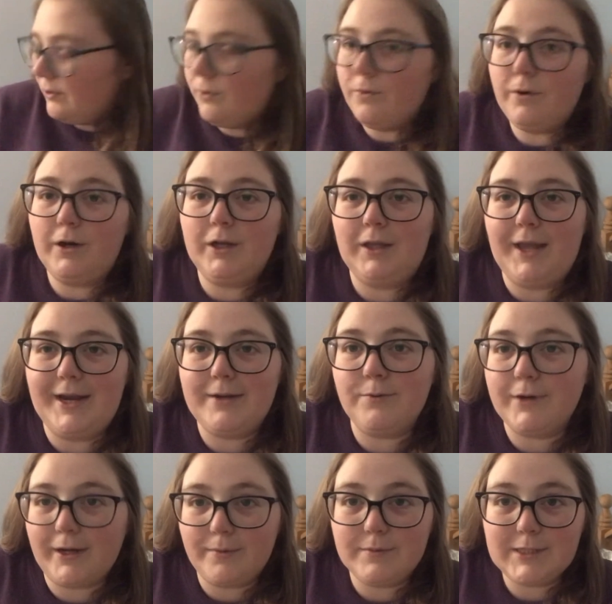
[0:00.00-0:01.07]
or like
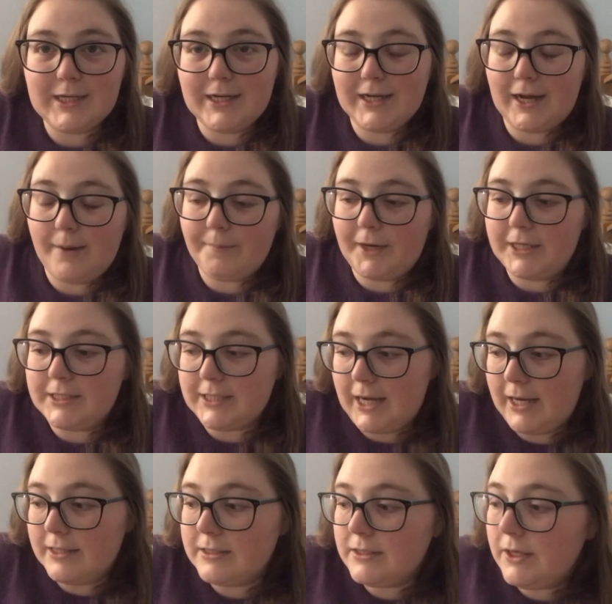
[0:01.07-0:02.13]
when I'm sitting at my
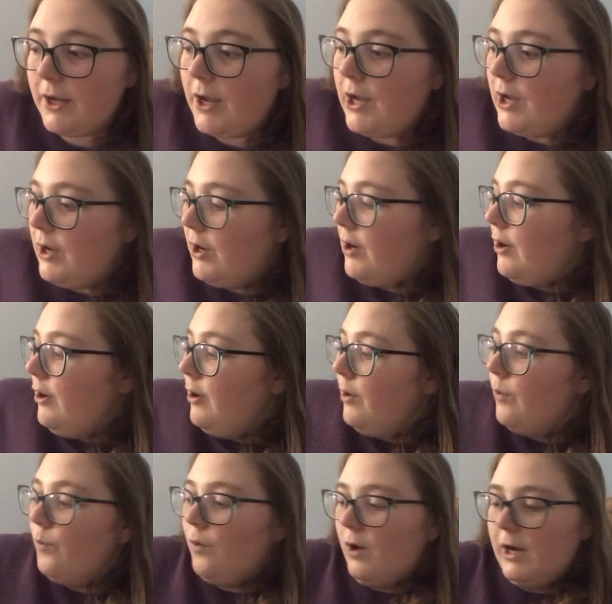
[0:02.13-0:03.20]
desk.
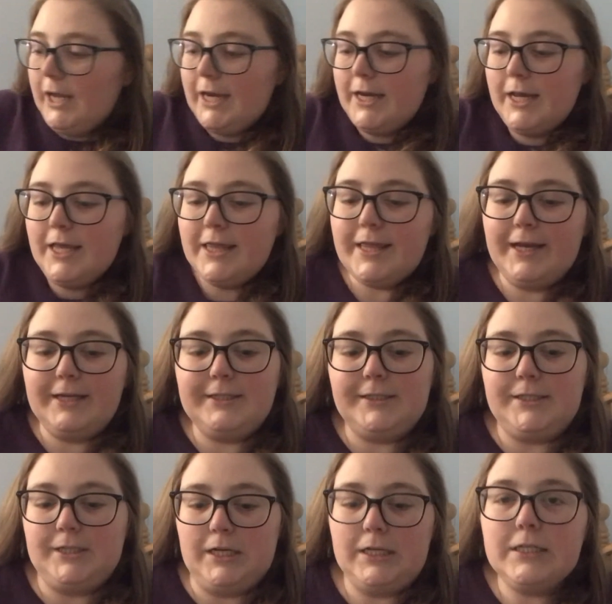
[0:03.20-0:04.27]
One that
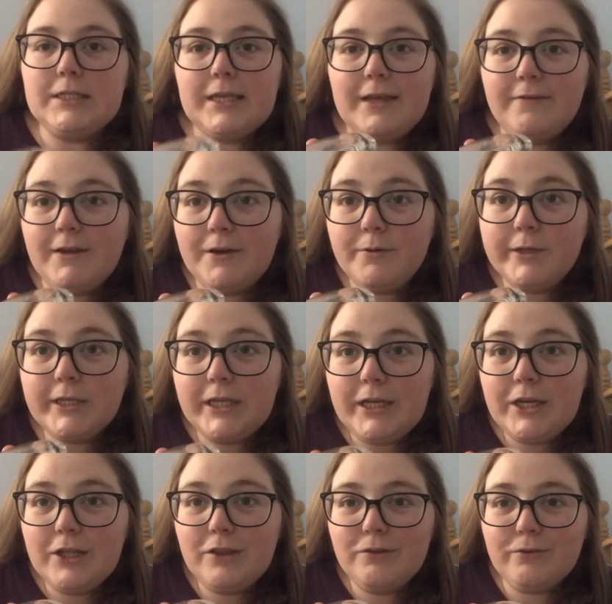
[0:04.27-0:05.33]
does give a really
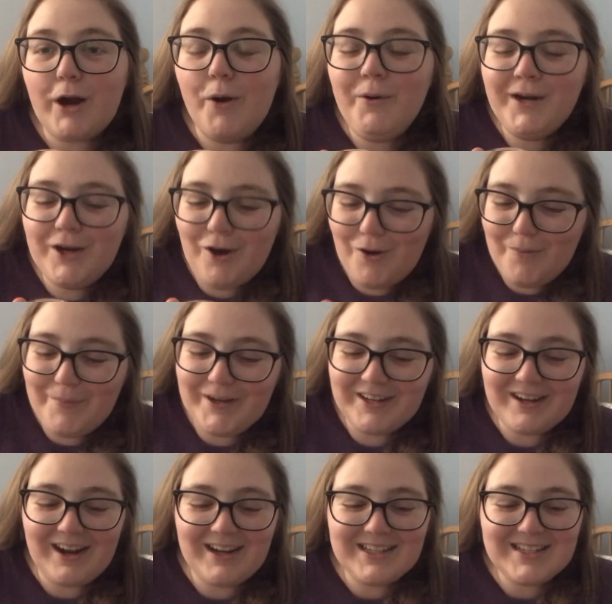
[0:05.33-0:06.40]
good throw and open
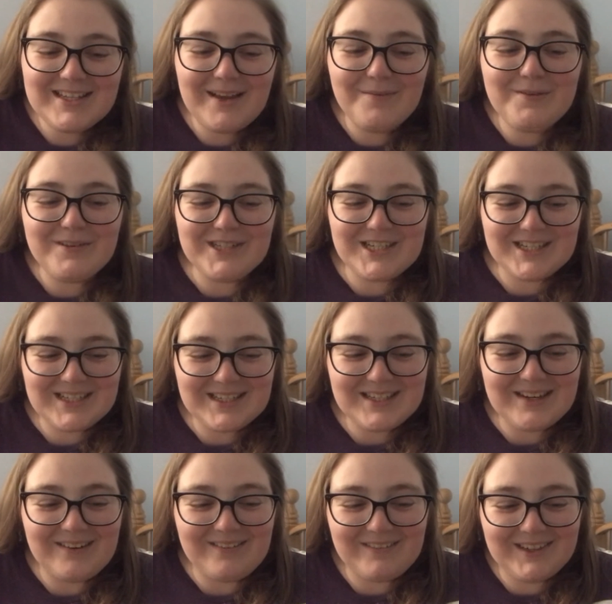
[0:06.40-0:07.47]
concept, which is
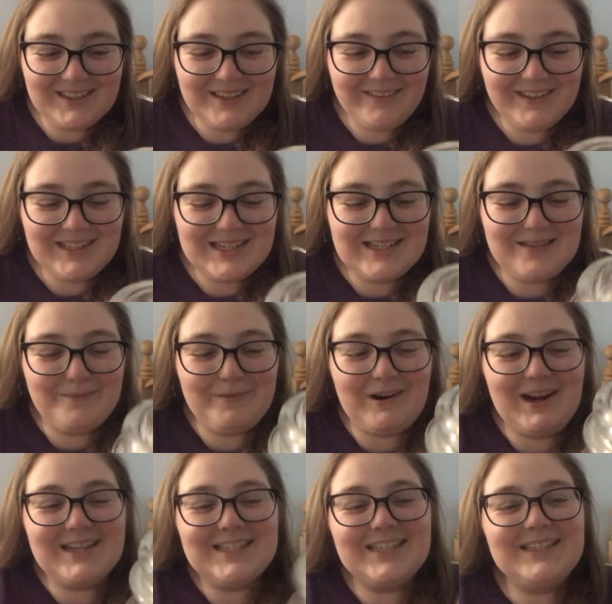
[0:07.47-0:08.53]
really, really
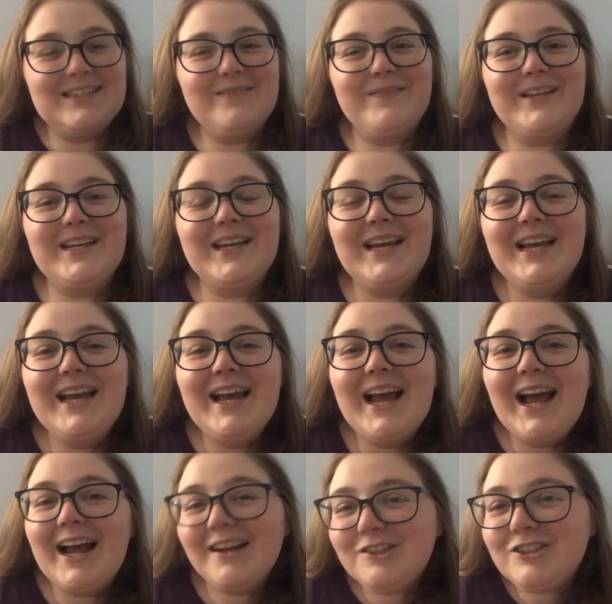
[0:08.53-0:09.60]
surprising to me.
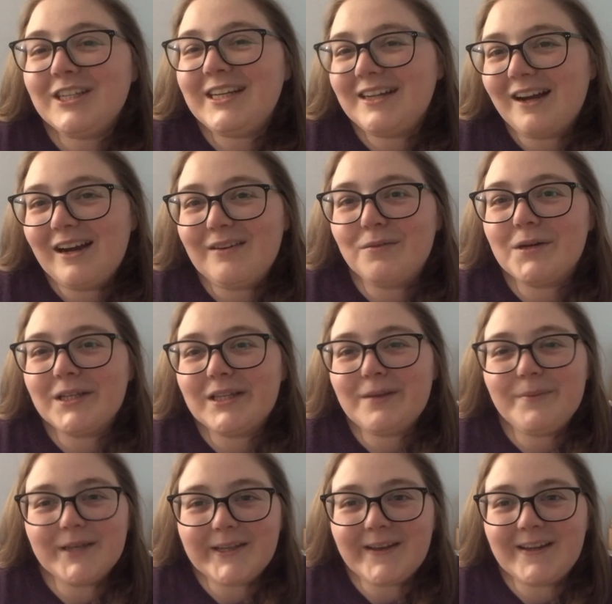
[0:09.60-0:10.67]
Actually, not really
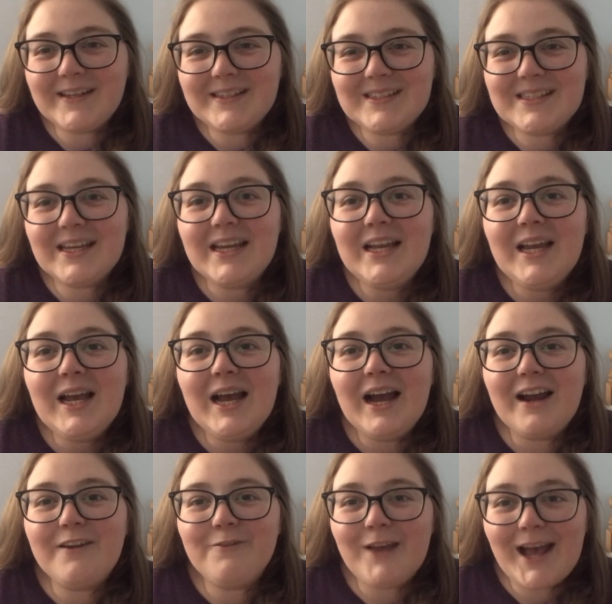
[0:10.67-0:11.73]
because
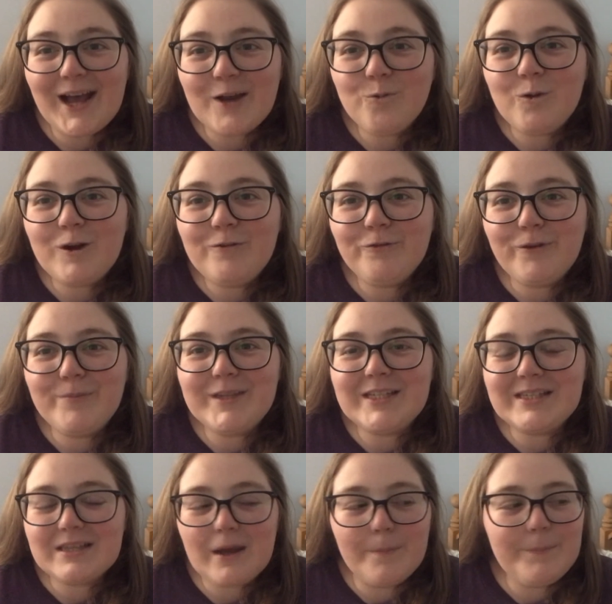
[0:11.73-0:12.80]
I've had one from
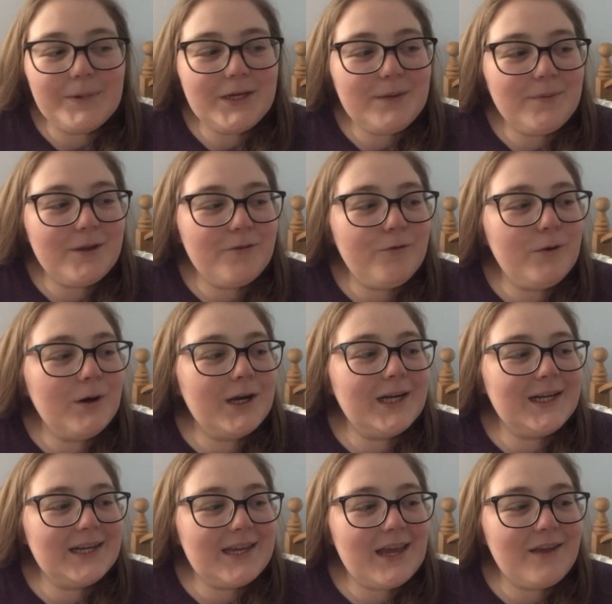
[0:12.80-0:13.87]
this company before and
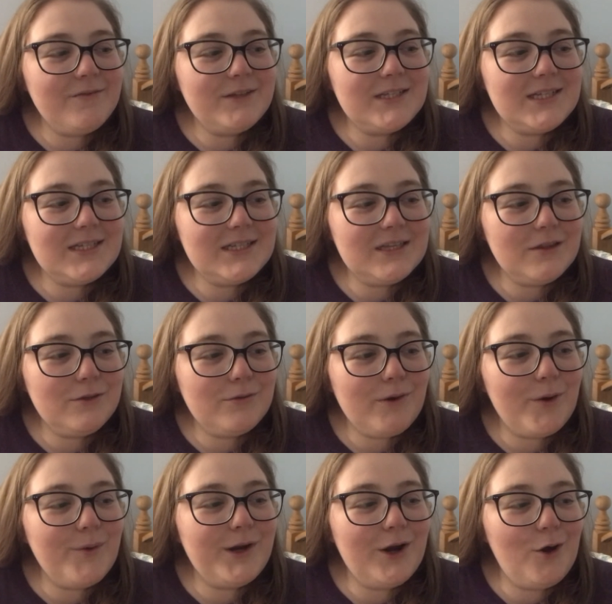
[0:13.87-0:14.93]
it gave a decent
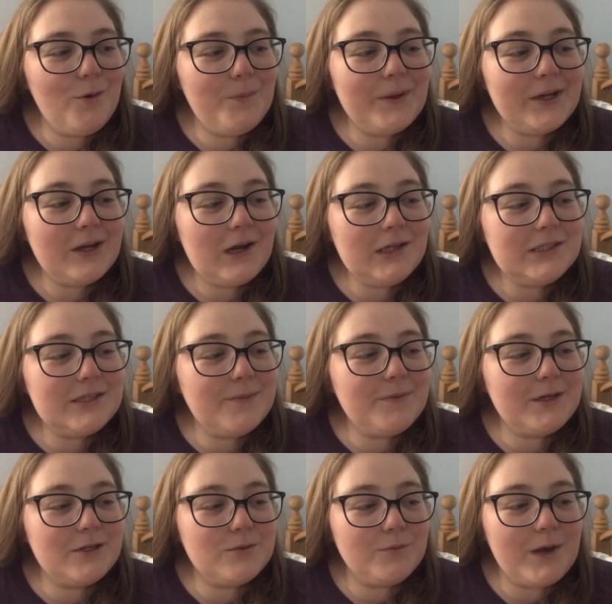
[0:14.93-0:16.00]
throw and open concept
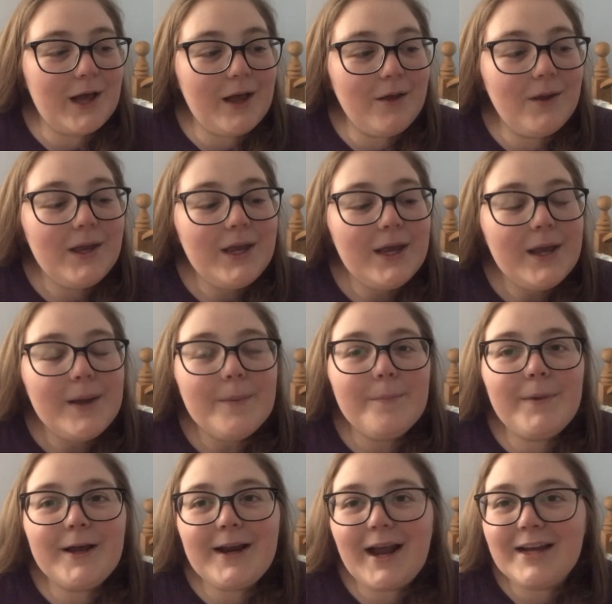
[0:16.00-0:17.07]
as well.
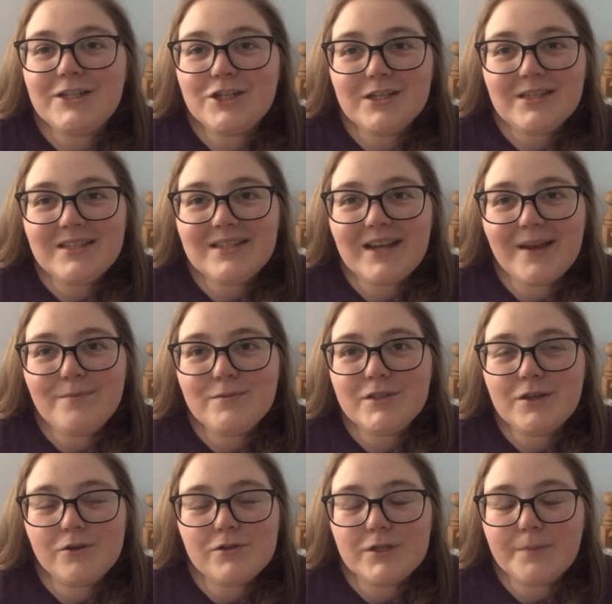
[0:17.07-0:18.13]
But I just am
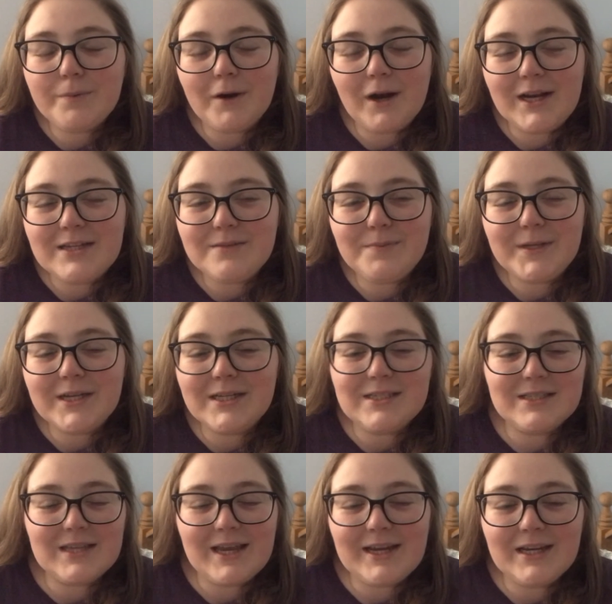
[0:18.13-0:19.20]
so surprised because
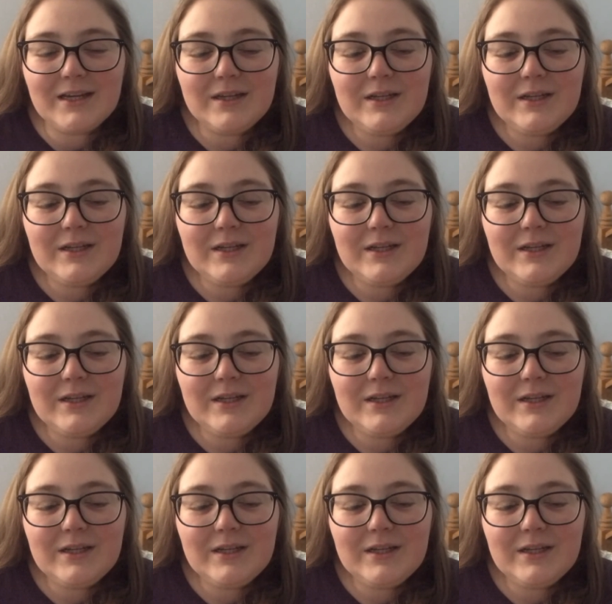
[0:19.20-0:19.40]
like,